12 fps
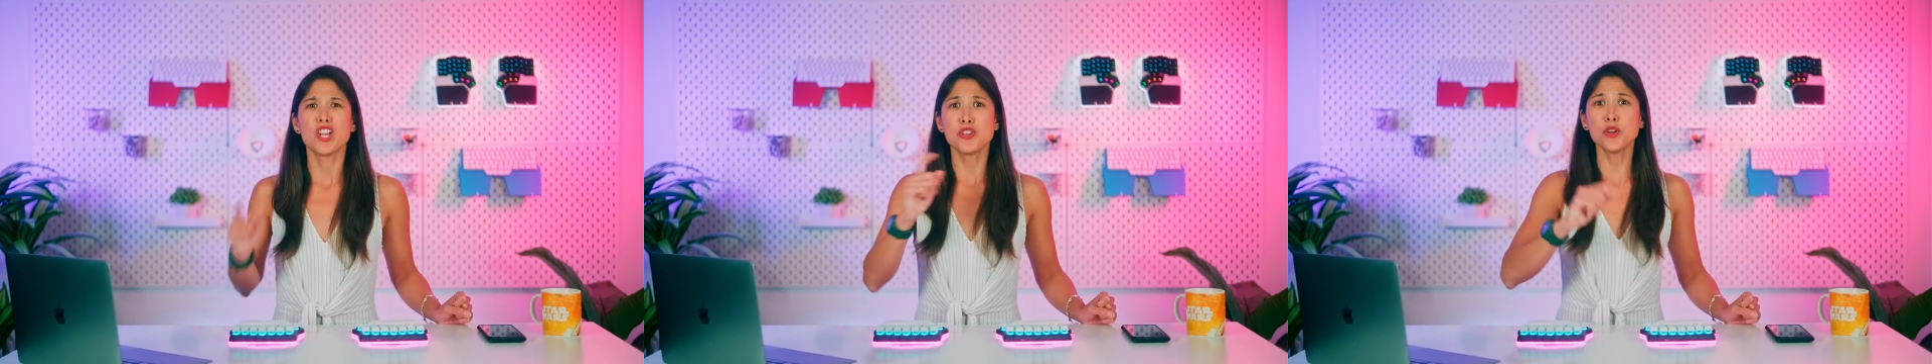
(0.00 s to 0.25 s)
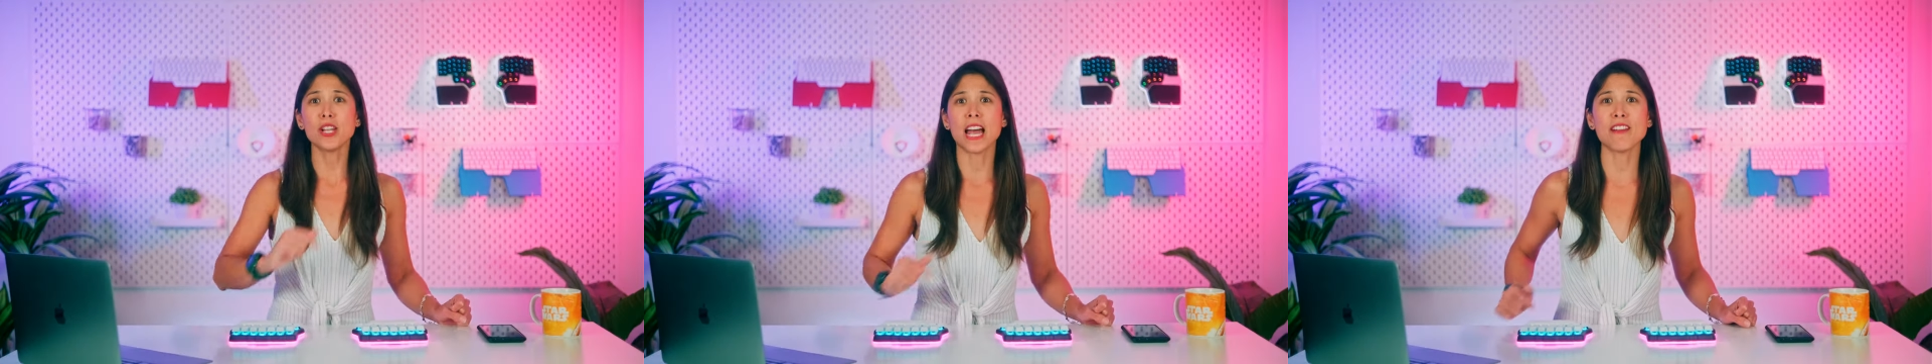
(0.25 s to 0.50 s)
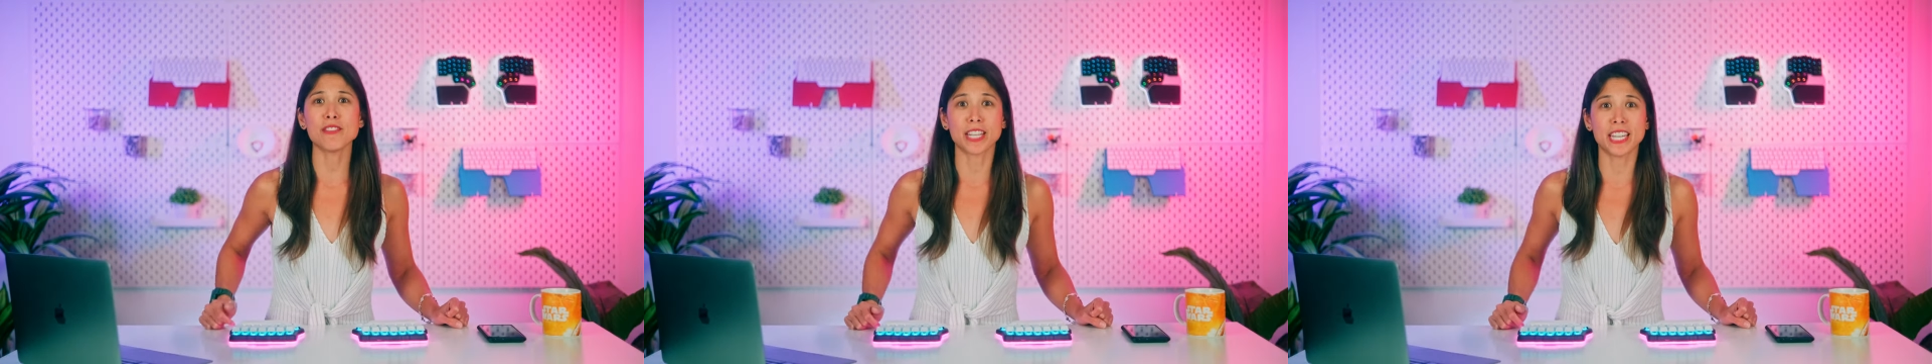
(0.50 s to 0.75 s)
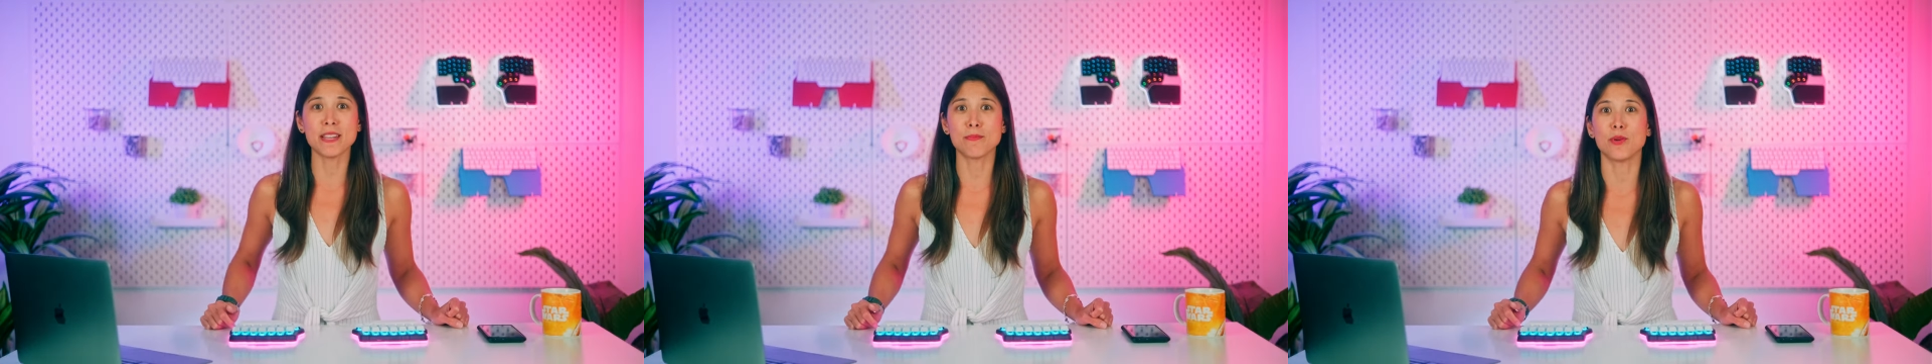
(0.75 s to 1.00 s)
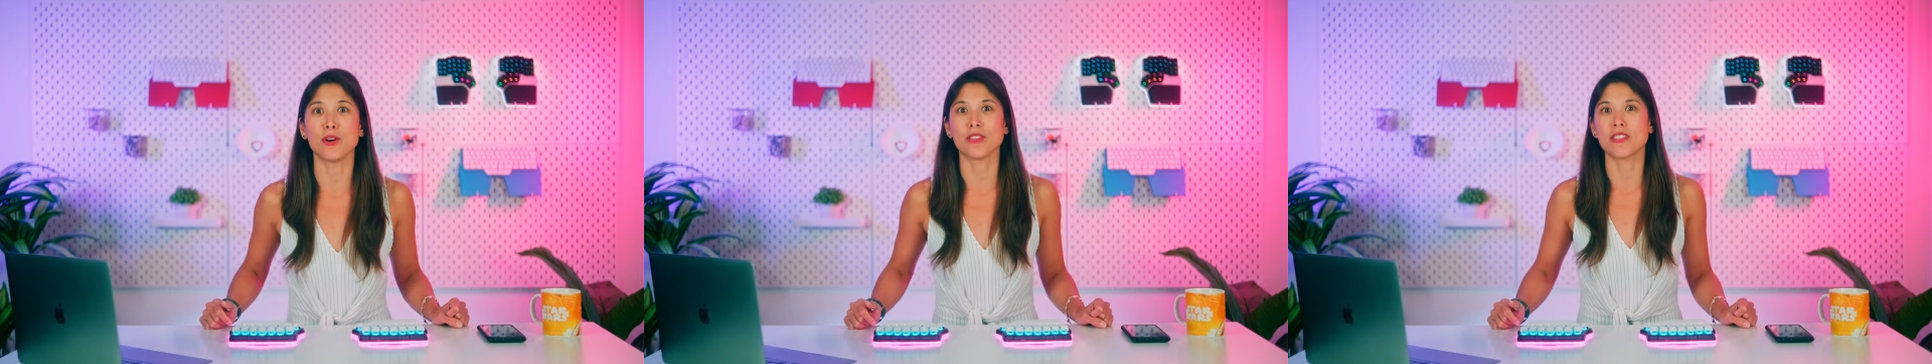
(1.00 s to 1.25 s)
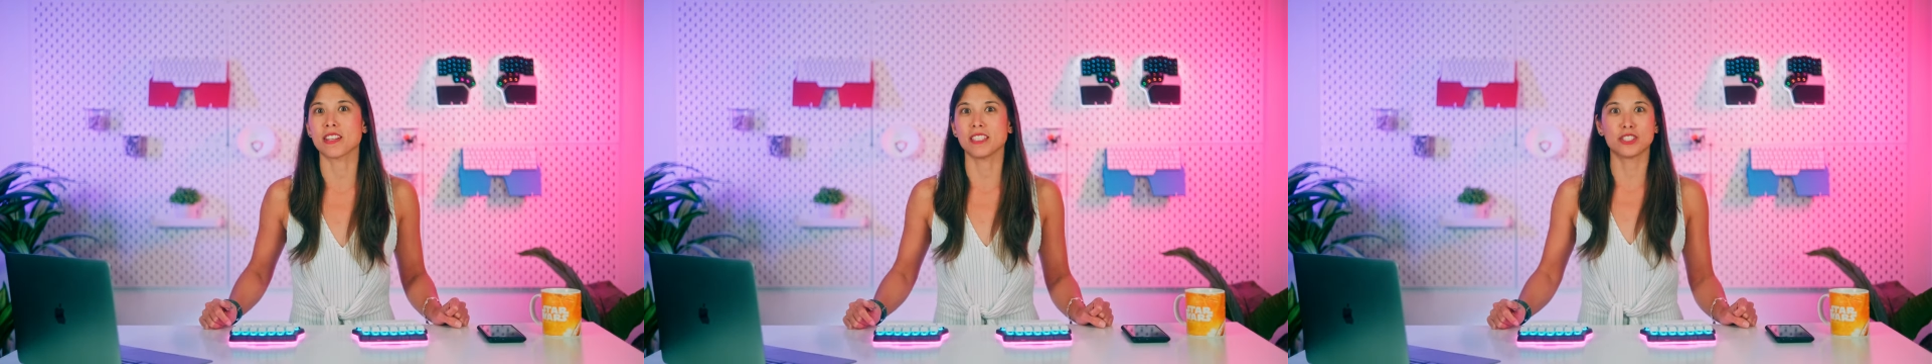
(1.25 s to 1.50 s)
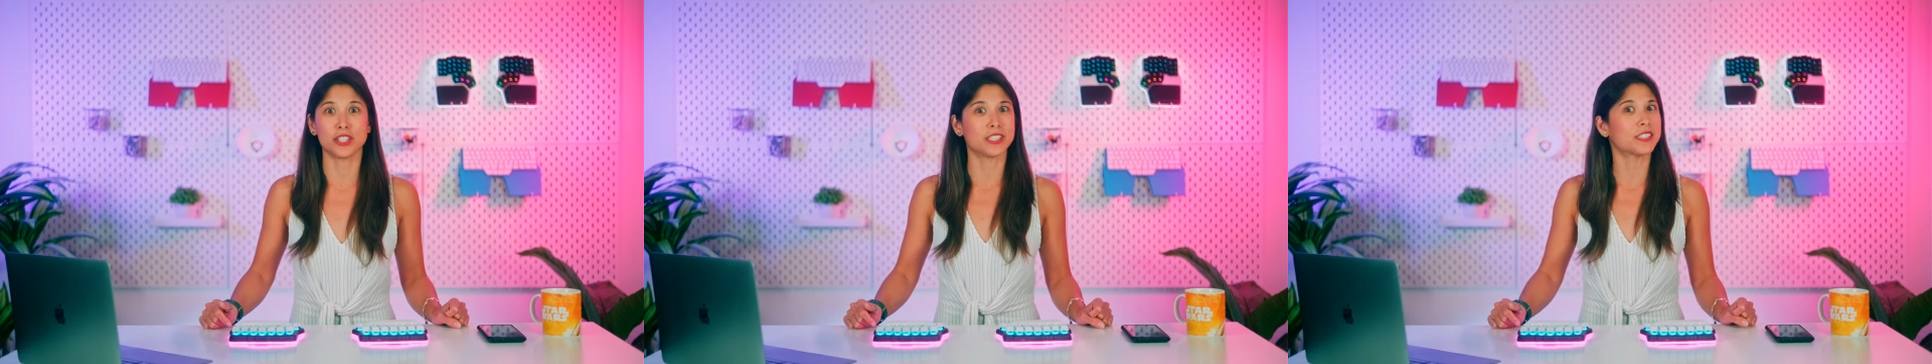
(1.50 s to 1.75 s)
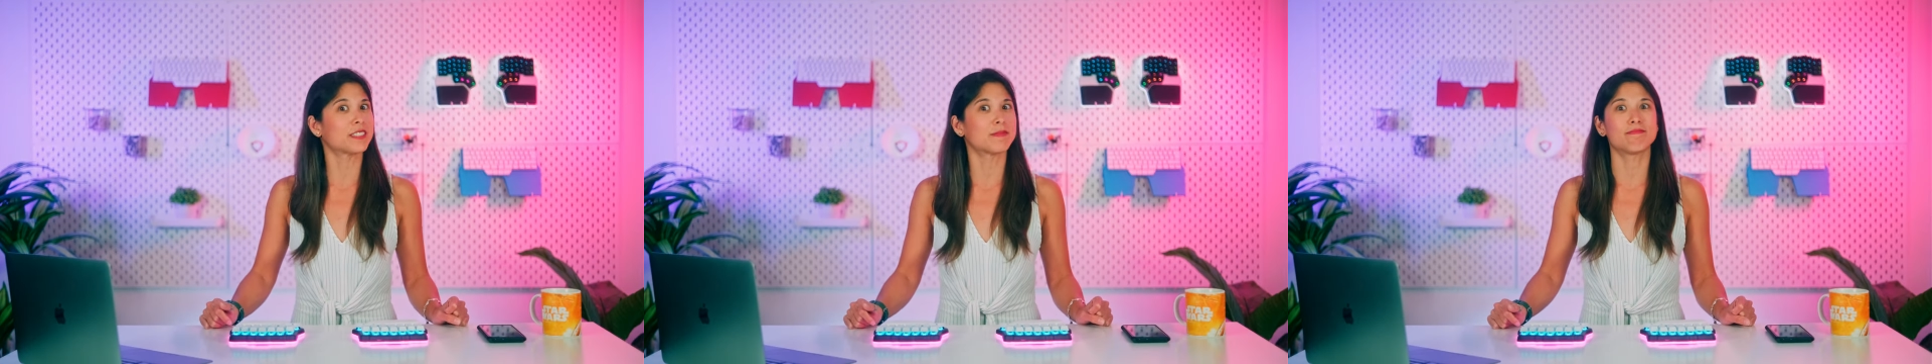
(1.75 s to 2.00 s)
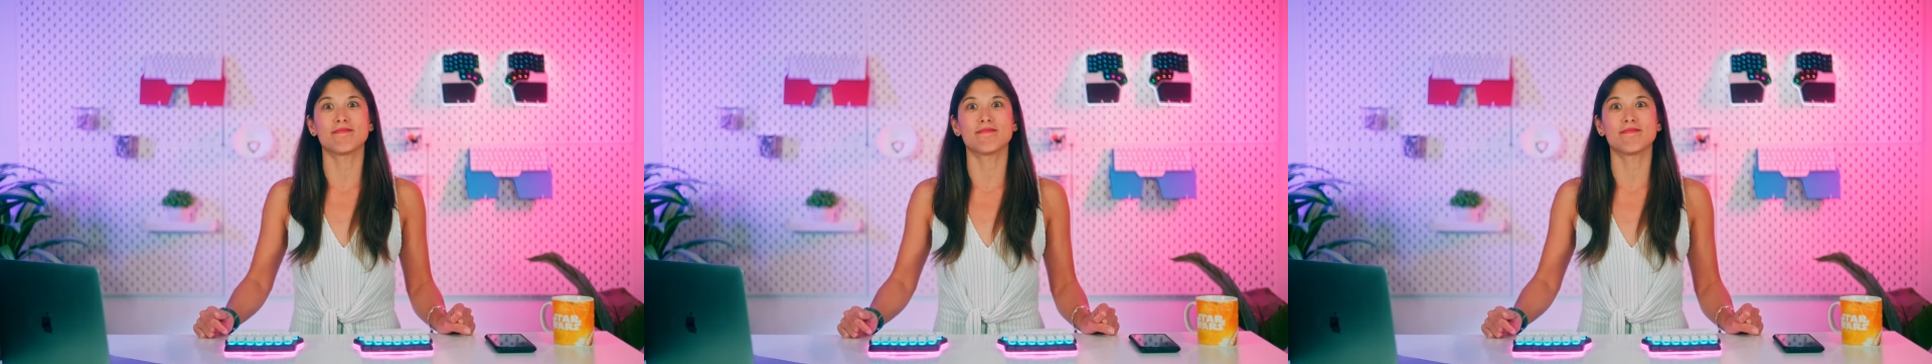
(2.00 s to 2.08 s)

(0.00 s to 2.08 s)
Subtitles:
You'll have a keyboard that'll just